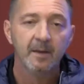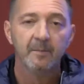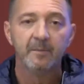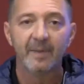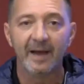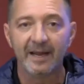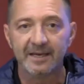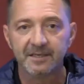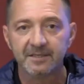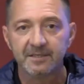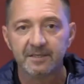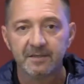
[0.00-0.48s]

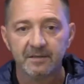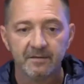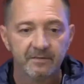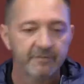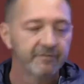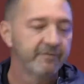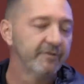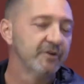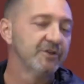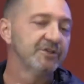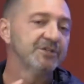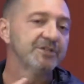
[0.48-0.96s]
But
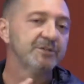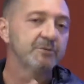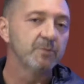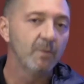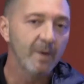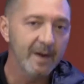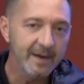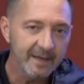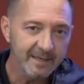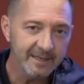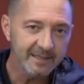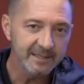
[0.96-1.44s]
first
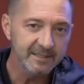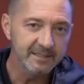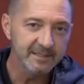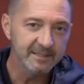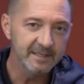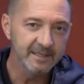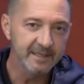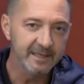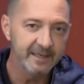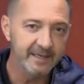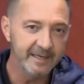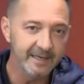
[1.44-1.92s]
one
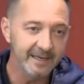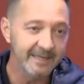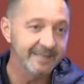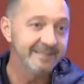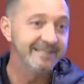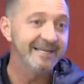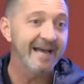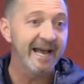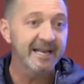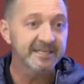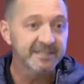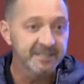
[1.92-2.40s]
is the
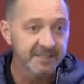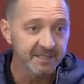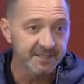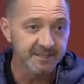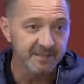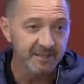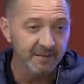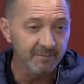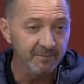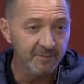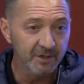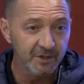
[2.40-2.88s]
DAS
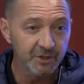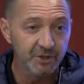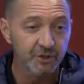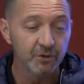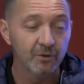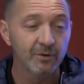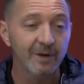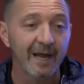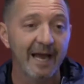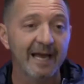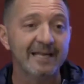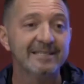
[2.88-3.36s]
system, the
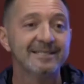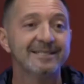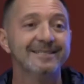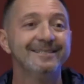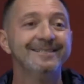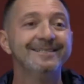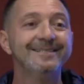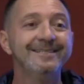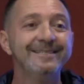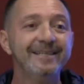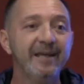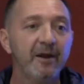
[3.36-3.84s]
dual
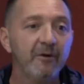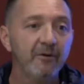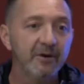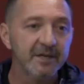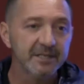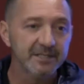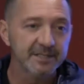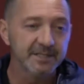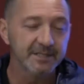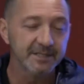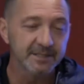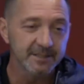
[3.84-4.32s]
axis
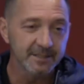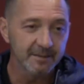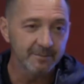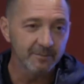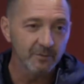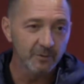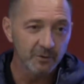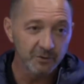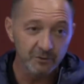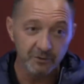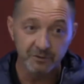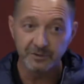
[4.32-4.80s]
steering system,
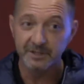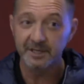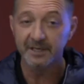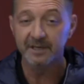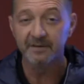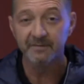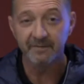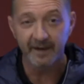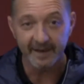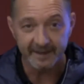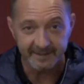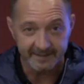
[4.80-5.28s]
which was
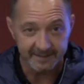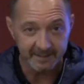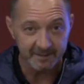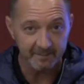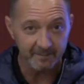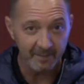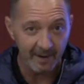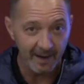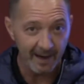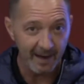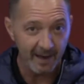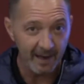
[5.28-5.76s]

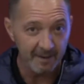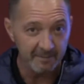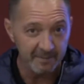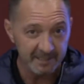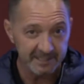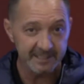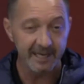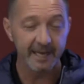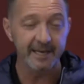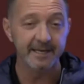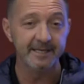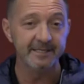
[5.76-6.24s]
innovated by
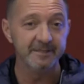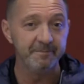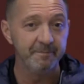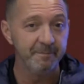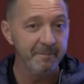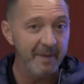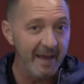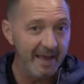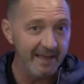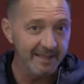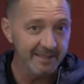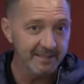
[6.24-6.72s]

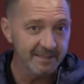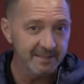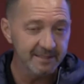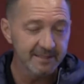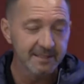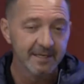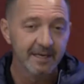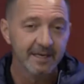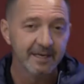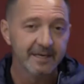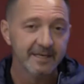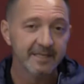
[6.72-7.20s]

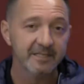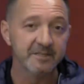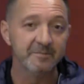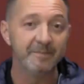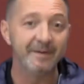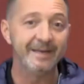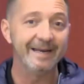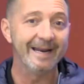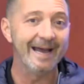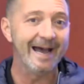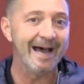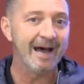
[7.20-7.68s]
Mercedes-Benz, has
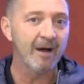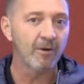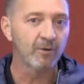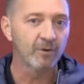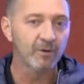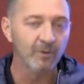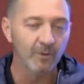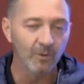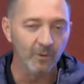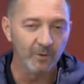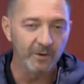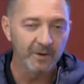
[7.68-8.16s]
been
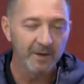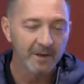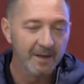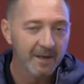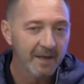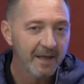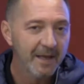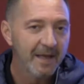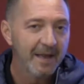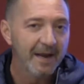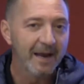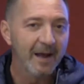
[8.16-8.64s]
outlawed.
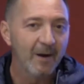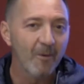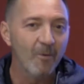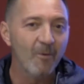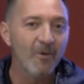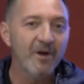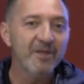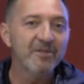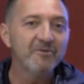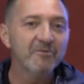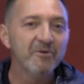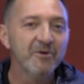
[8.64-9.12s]
Now,
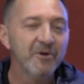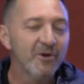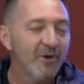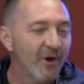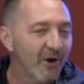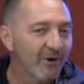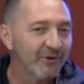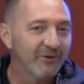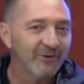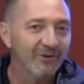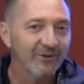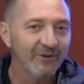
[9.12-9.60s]
whether or
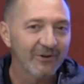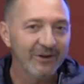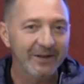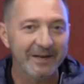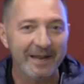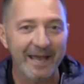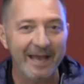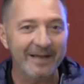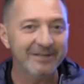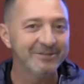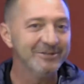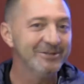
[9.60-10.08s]
not
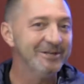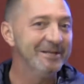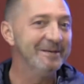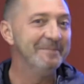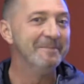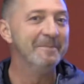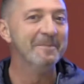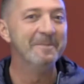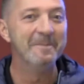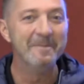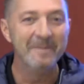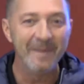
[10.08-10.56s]
it
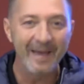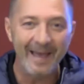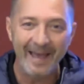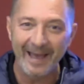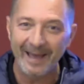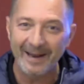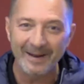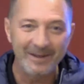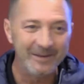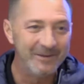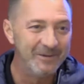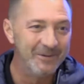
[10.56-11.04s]
actually had a